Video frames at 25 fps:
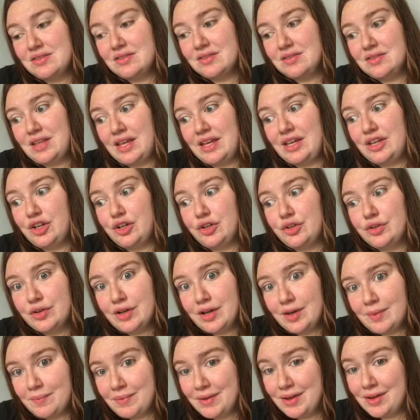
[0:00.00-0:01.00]
like you're
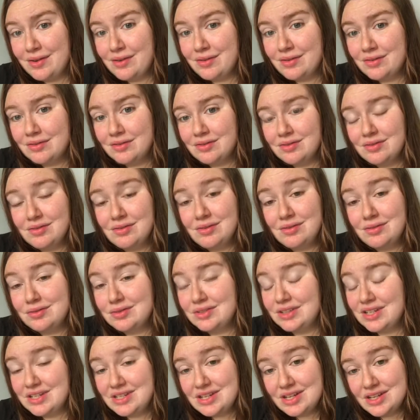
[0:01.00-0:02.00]
cramping
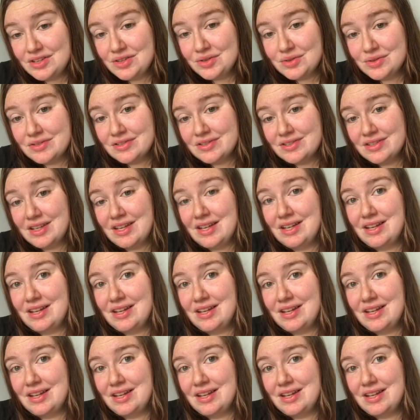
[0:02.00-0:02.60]
continuously